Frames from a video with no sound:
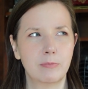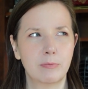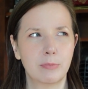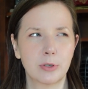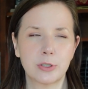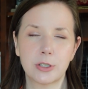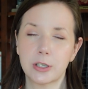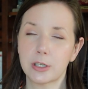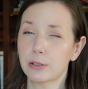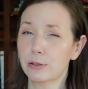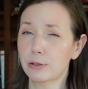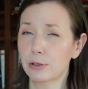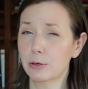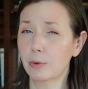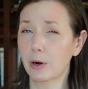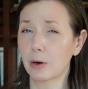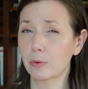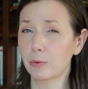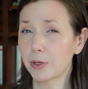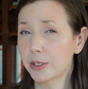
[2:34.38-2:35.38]
particularly
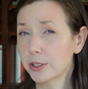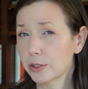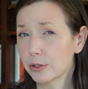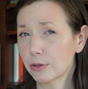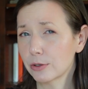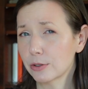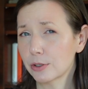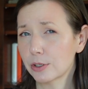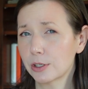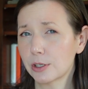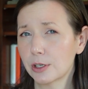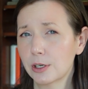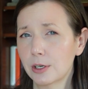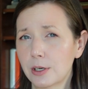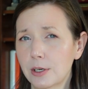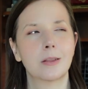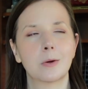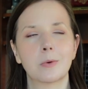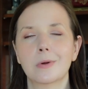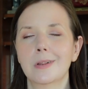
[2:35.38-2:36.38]
well researched.
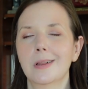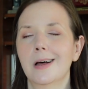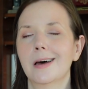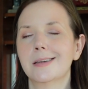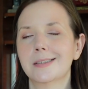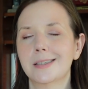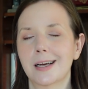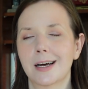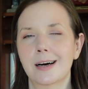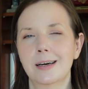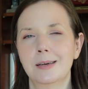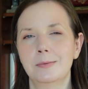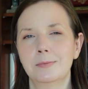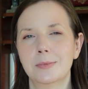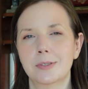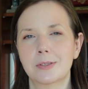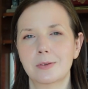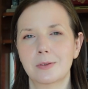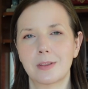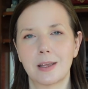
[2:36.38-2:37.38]
There were a lot of
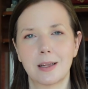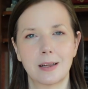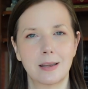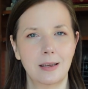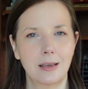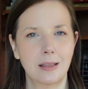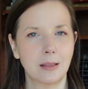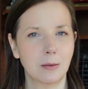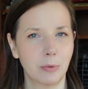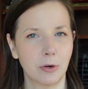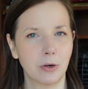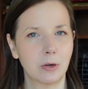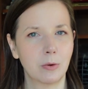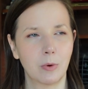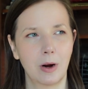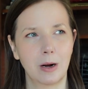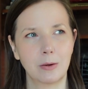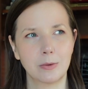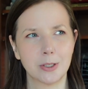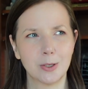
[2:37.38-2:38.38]
times that in the book
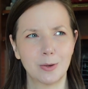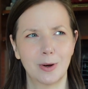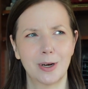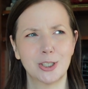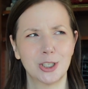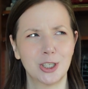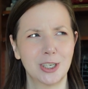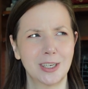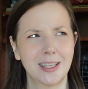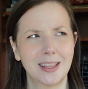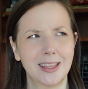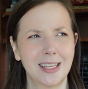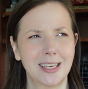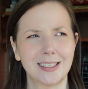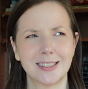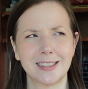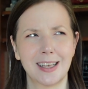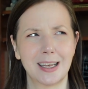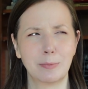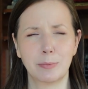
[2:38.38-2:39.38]
where I was questioning
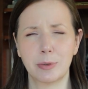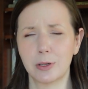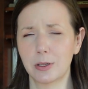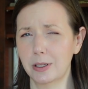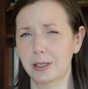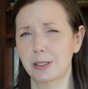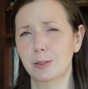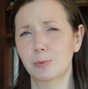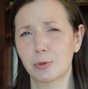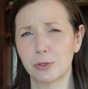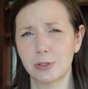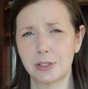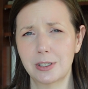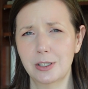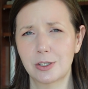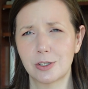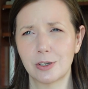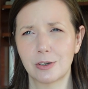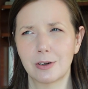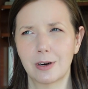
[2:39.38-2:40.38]
things like police
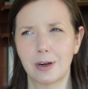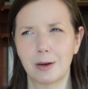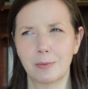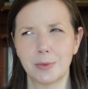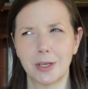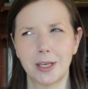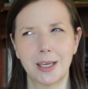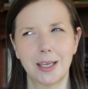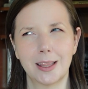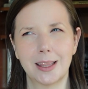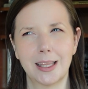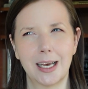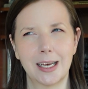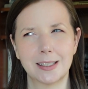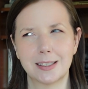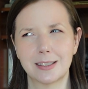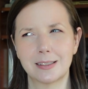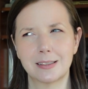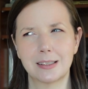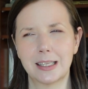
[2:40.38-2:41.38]
procedure. I'm like,
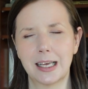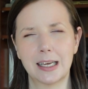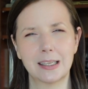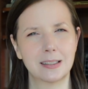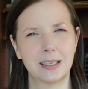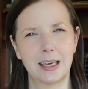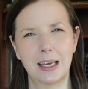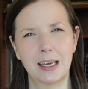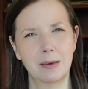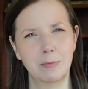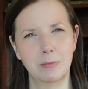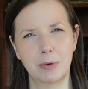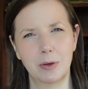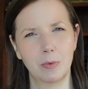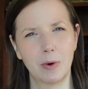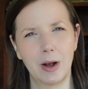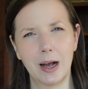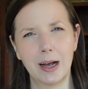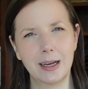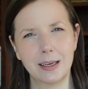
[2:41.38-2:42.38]
that can't be
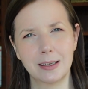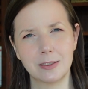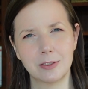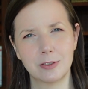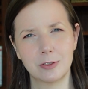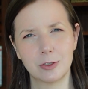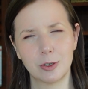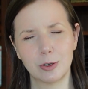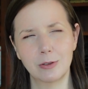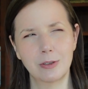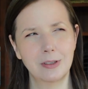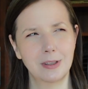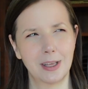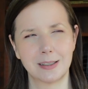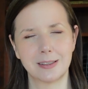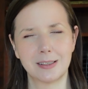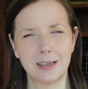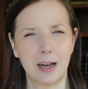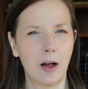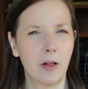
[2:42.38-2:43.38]
right. Surely
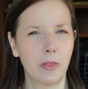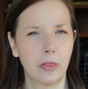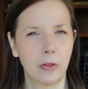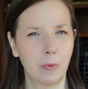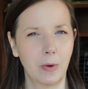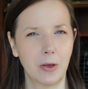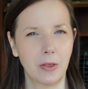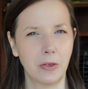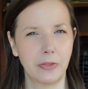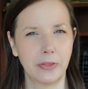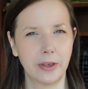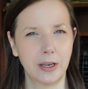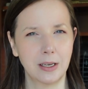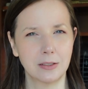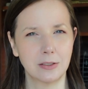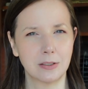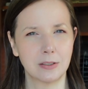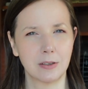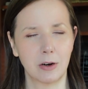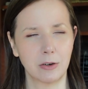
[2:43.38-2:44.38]
that's not the way that
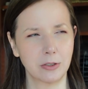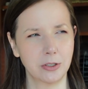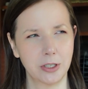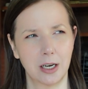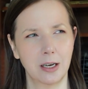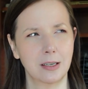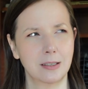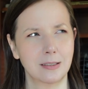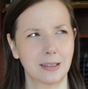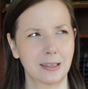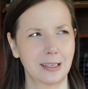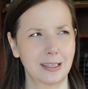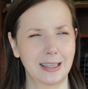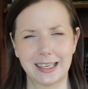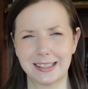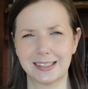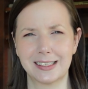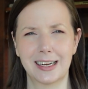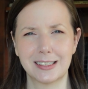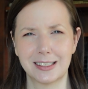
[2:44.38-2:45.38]
things are done. Like,
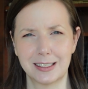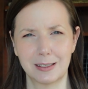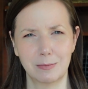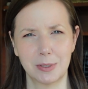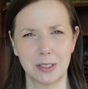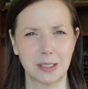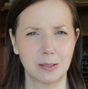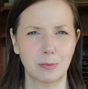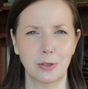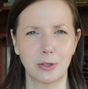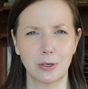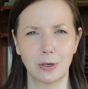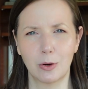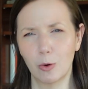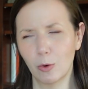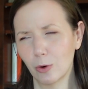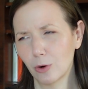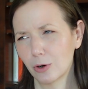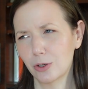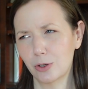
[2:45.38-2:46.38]
that's not submissible in
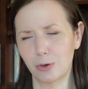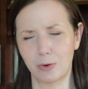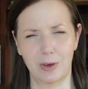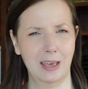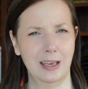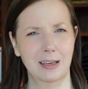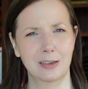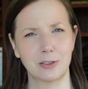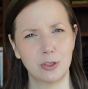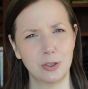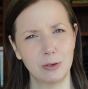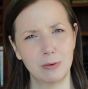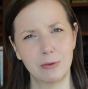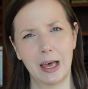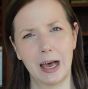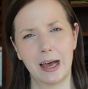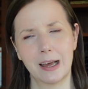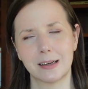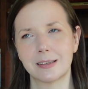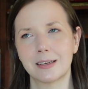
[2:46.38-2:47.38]
court. You can't do
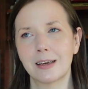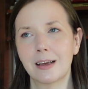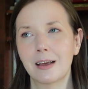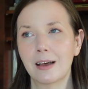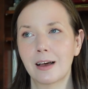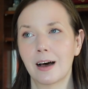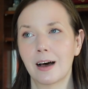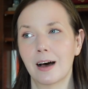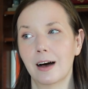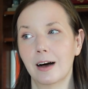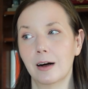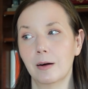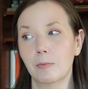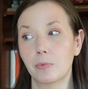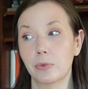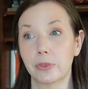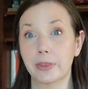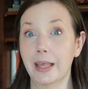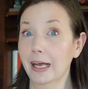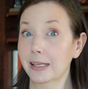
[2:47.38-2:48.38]
that.
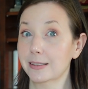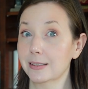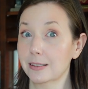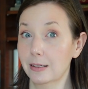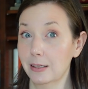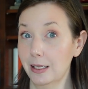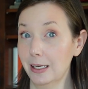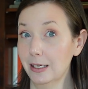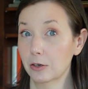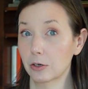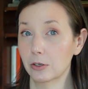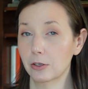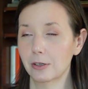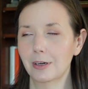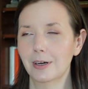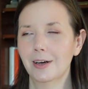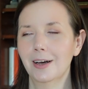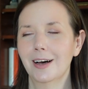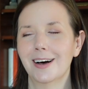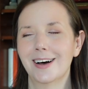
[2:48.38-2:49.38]
That's
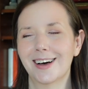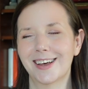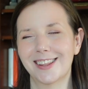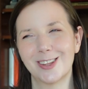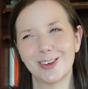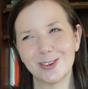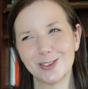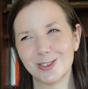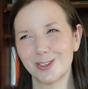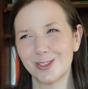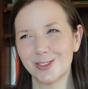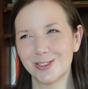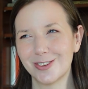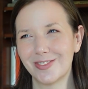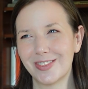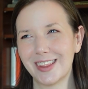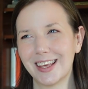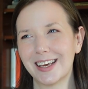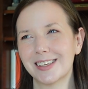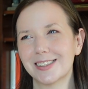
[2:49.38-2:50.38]
illegal. Those sorts
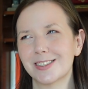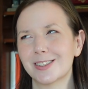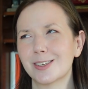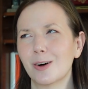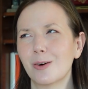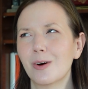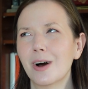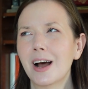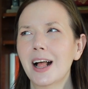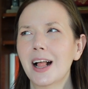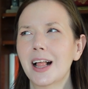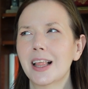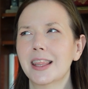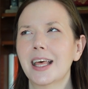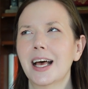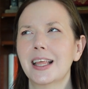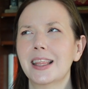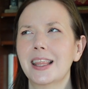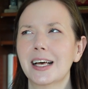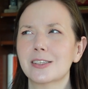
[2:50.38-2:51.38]
of things. So
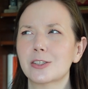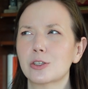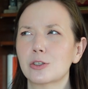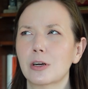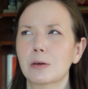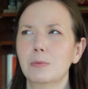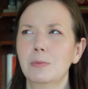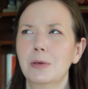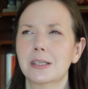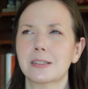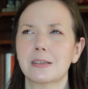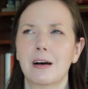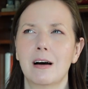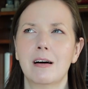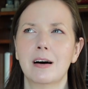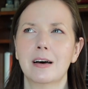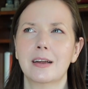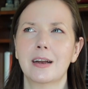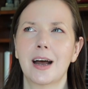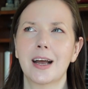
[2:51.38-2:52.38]
that struck me as
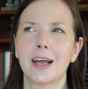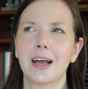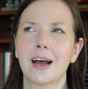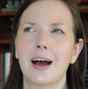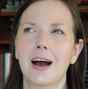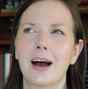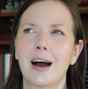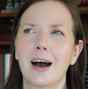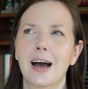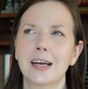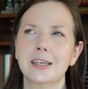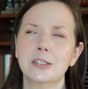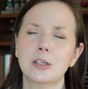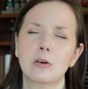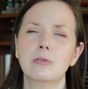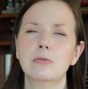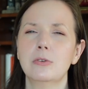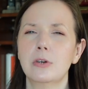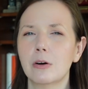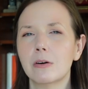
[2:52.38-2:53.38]
odd. I
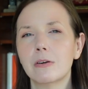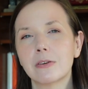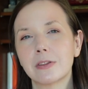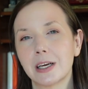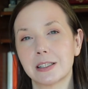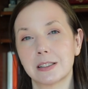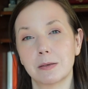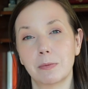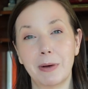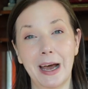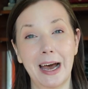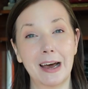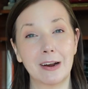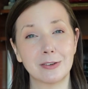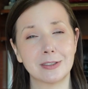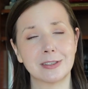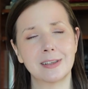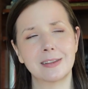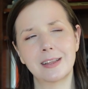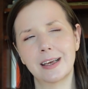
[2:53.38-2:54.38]
don't know if that's a
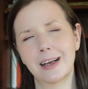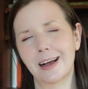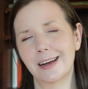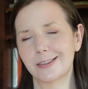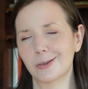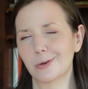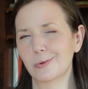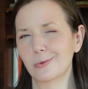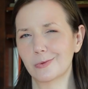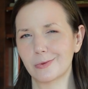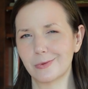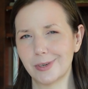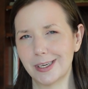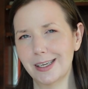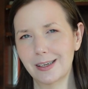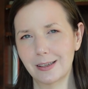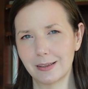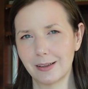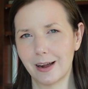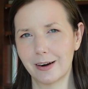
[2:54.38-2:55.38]
Patterson thing. I don't
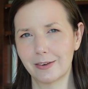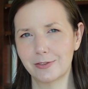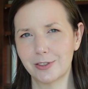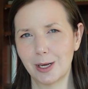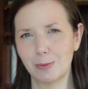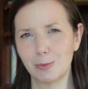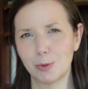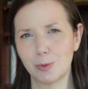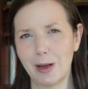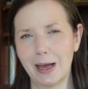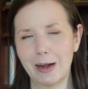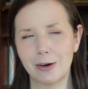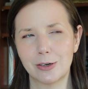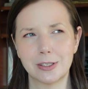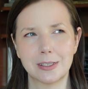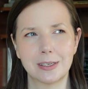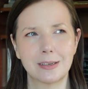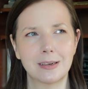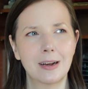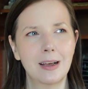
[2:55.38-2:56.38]
read a lot of James
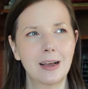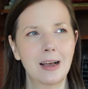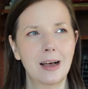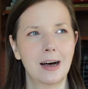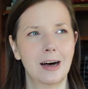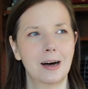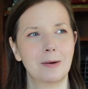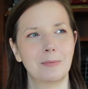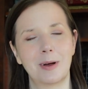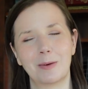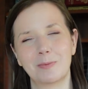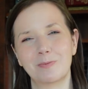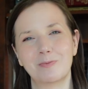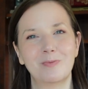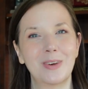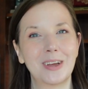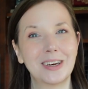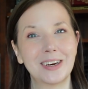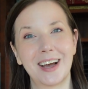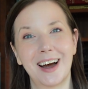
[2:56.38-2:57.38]
Patterson.
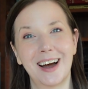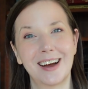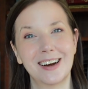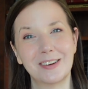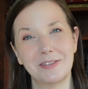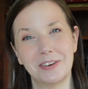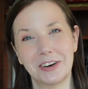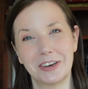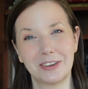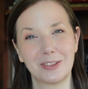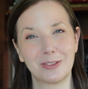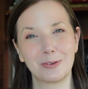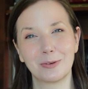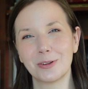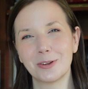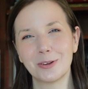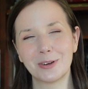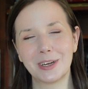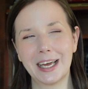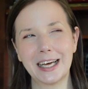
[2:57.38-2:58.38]
I've been kind of on a
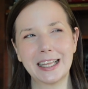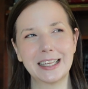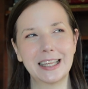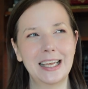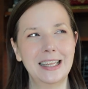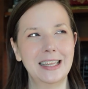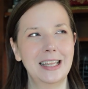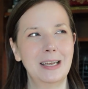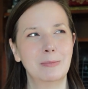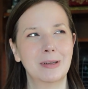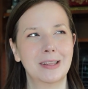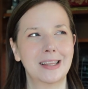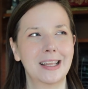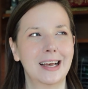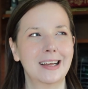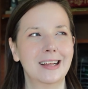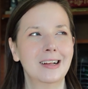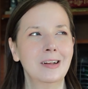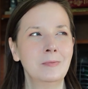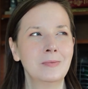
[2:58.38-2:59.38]
thriller kick lately, but
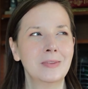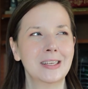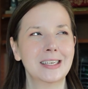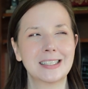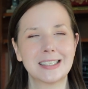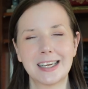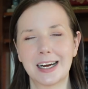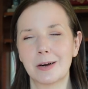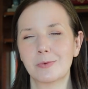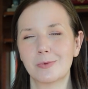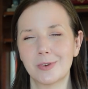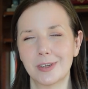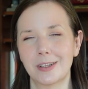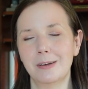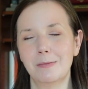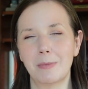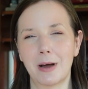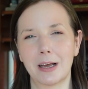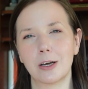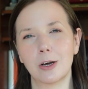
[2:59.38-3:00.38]
that is not
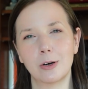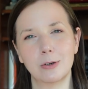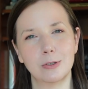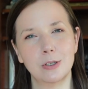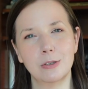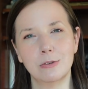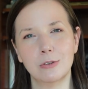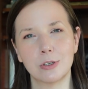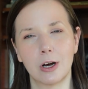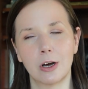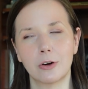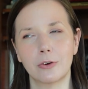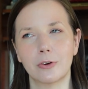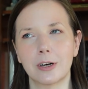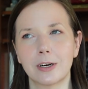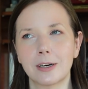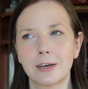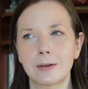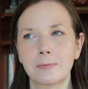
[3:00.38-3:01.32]
really my go-to genre.